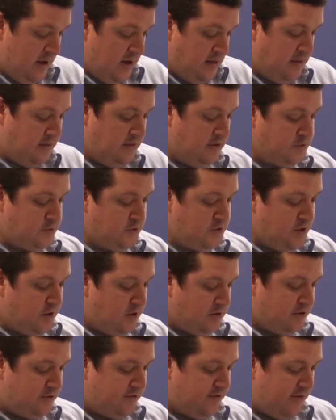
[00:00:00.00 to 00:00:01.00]
That this was
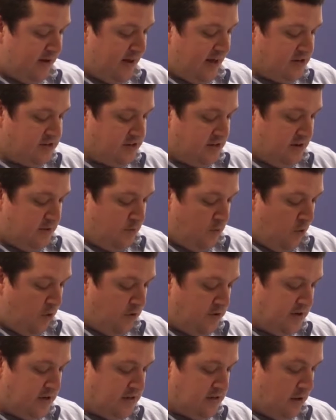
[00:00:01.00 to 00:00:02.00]
not as financially
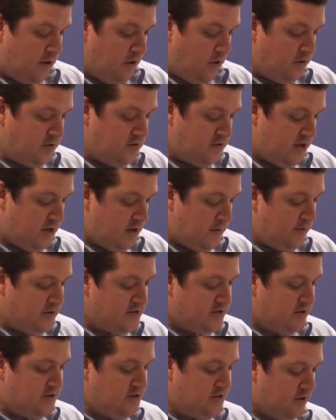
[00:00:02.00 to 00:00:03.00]
rewarding in the long term
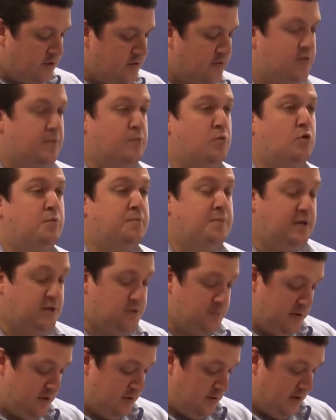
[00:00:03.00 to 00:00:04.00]
as a result of the more
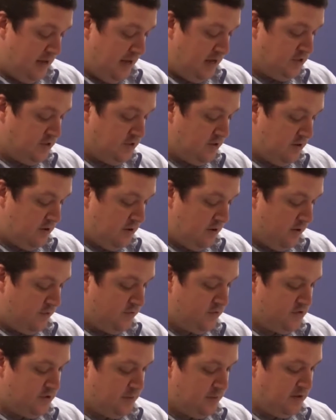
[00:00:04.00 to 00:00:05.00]
piecemeal nature
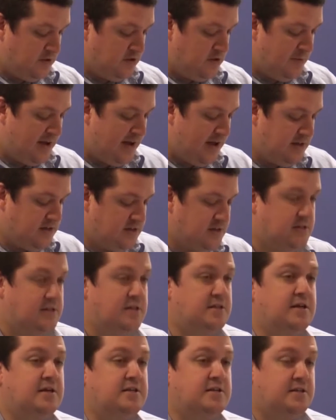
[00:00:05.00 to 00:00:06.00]
of similar demands in
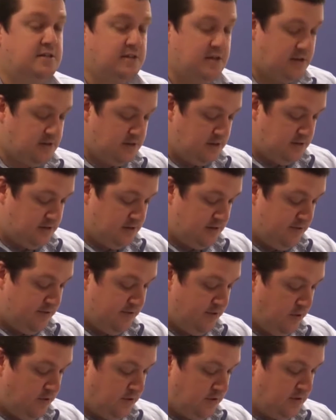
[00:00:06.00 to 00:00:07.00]
the 1330s and
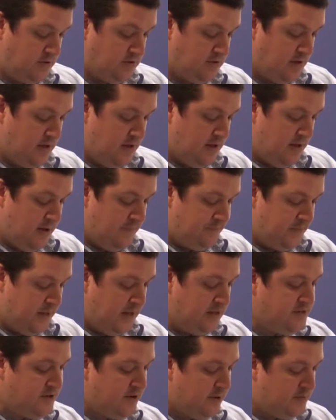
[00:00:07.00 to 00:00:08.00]
40s.
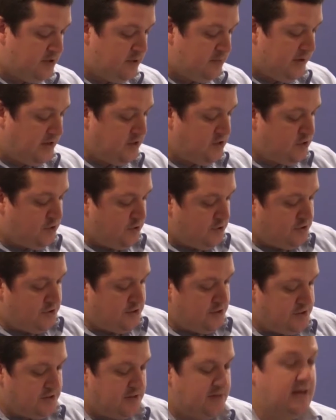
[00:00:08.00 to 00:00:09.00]
Interrupted by
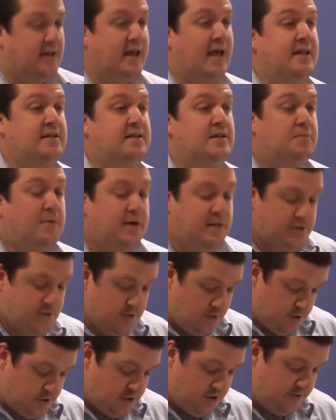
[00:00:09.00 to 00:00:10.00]
truces and then ended by the
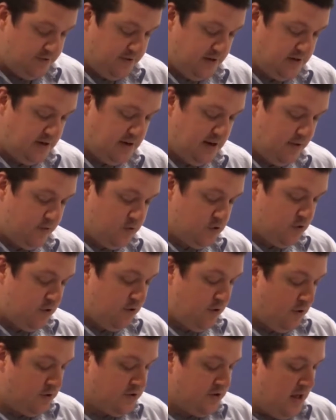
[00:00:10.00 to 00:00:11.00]
Scottish defeat at Neville's
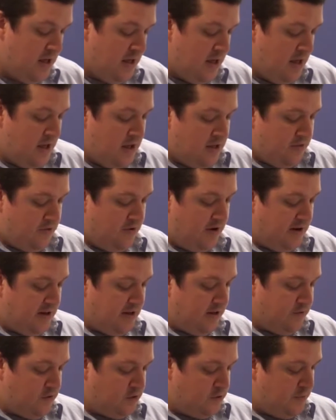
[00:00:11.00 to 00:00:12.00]
Cross, the
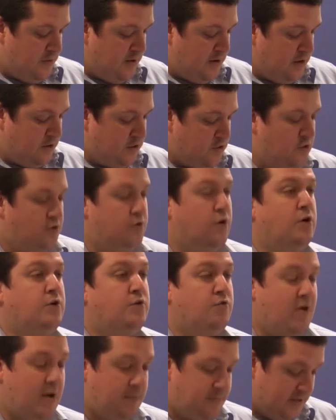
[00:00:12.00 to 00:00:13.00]
raiding of this period could
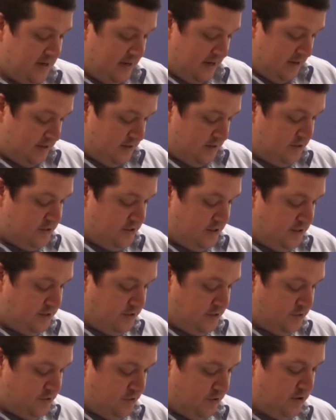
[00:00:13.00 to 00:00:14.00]
not replicate the
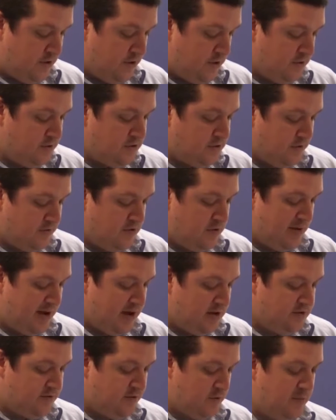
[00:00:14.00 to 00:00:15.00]
ceaseless recurrence of
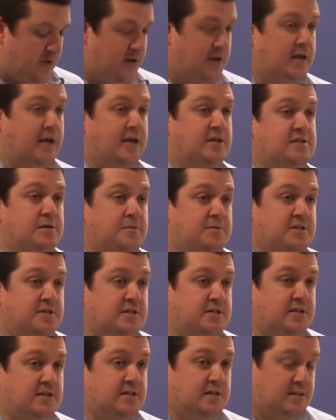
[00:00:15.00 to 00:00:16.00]
demands for money
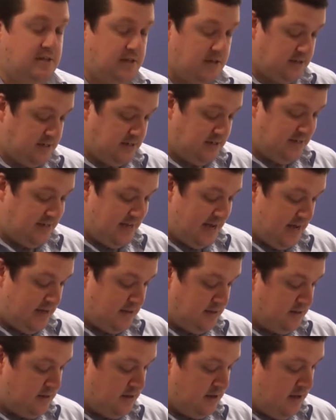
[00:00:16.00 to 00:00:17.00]
exhibited in the
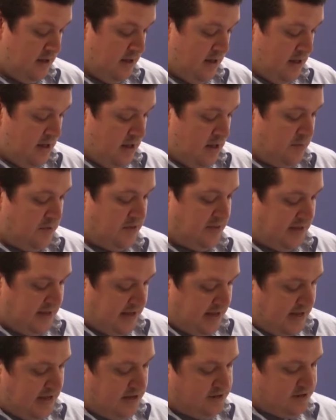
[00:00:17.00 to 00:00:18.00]
1310s. But the
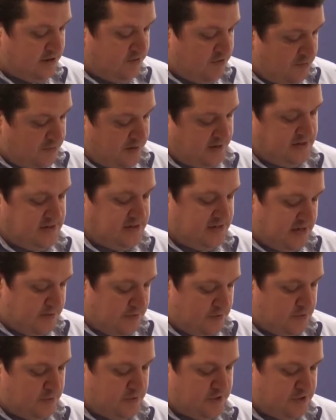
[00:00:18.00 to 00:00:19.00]
ease and rapidity
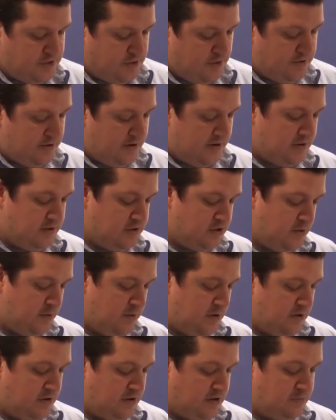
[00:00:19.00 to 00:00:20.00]
with which Northern English
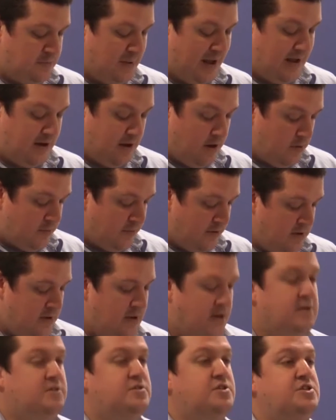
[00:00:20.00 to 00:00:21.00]
communities paid up
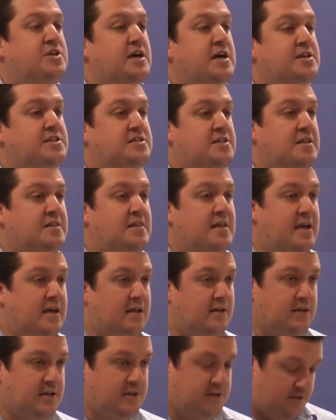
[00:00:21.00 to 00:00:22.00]
suggest that they
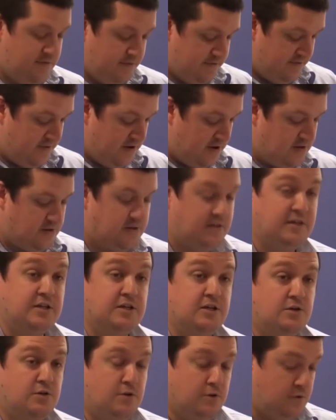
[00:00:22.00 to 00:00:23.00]
at least feared that
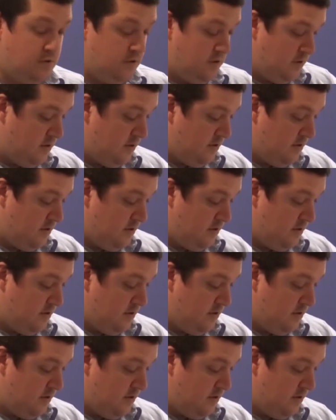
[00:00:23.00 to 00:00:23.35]
it could.